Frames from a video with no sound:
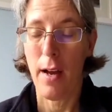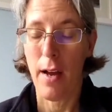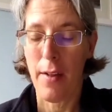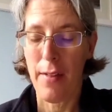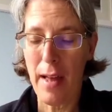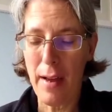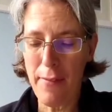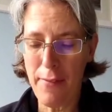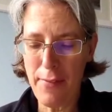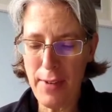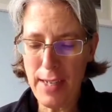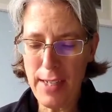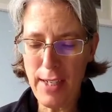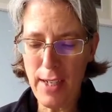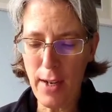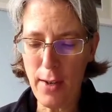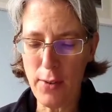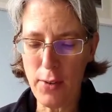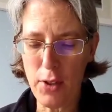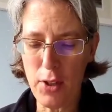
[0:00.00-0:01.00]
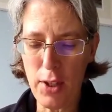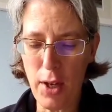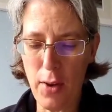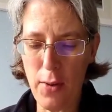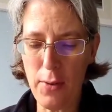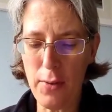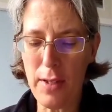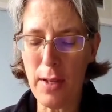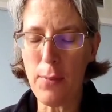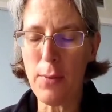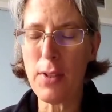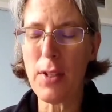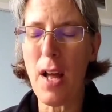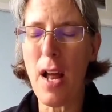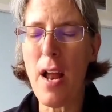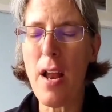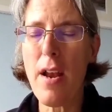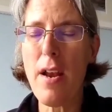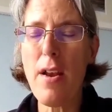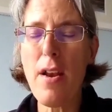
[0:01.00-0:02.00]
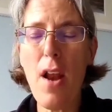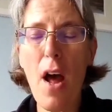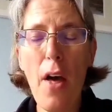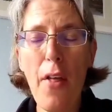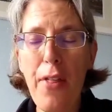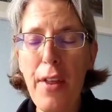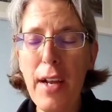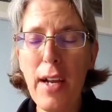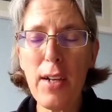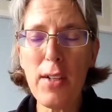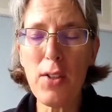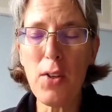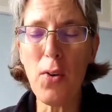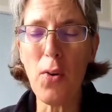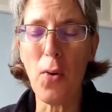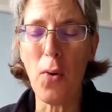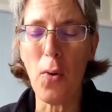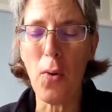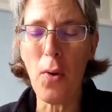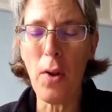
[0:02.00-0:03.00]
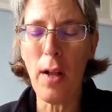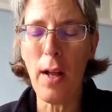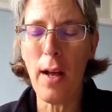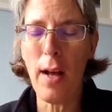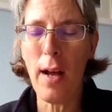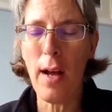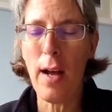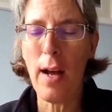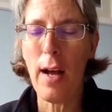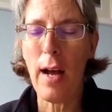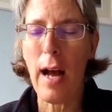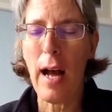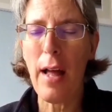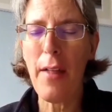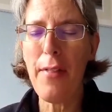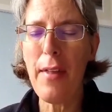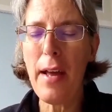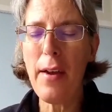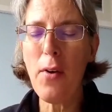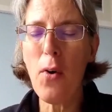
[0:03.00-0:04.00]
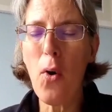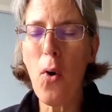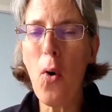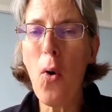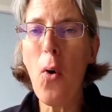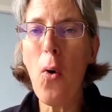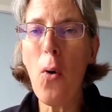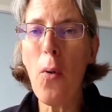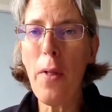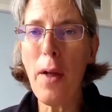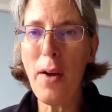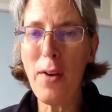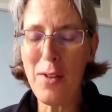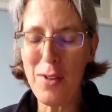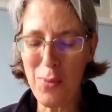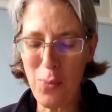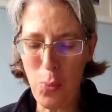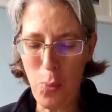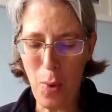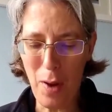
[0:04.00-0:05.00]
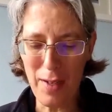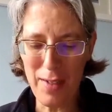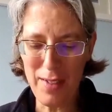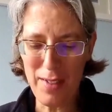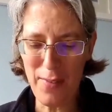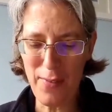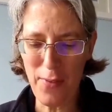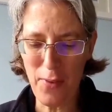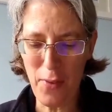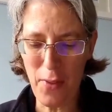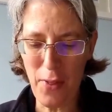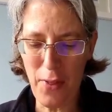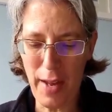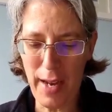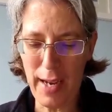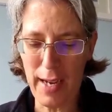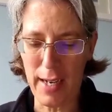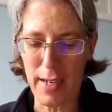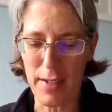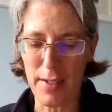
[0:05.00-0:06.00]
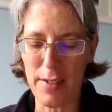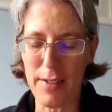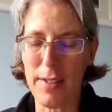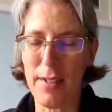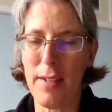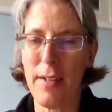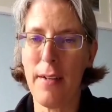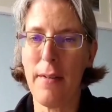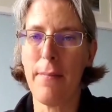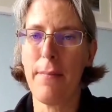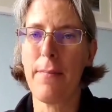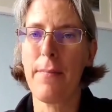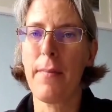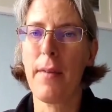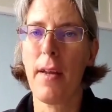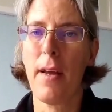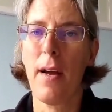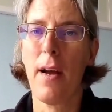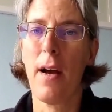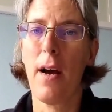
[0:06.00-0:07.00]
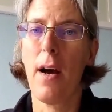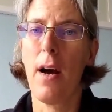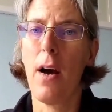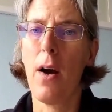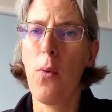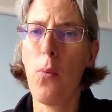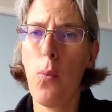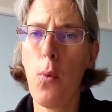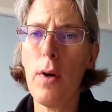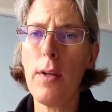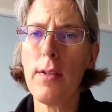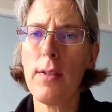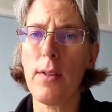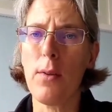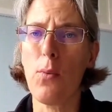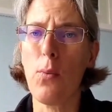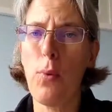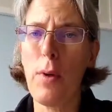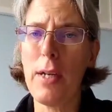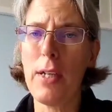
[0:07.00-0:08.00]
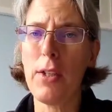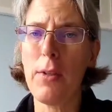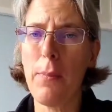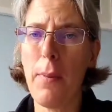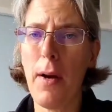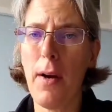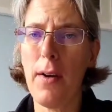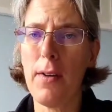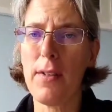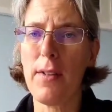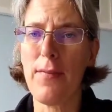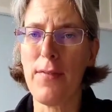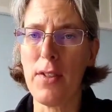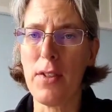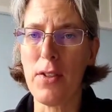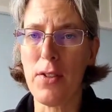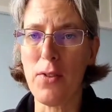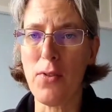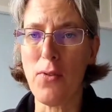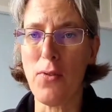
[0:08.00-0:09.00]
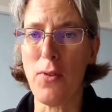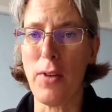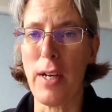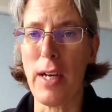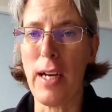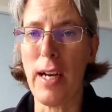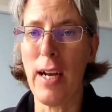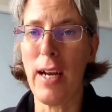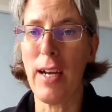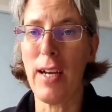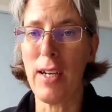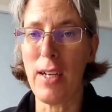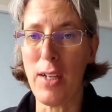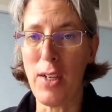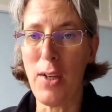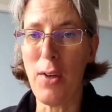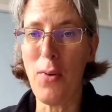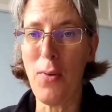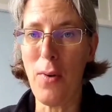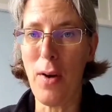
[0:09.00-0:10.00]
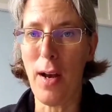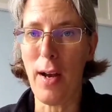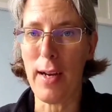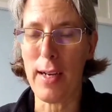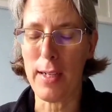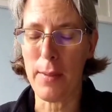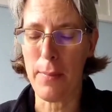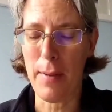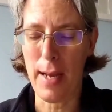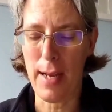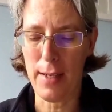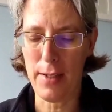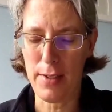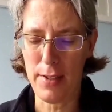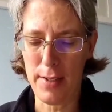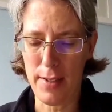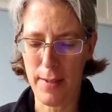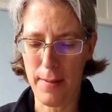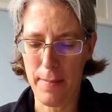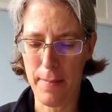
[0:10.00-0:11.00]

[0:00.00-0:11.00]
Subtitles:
That video showed there was nothing at all and then all those wonderful things. I wonder which part of the story you liked best.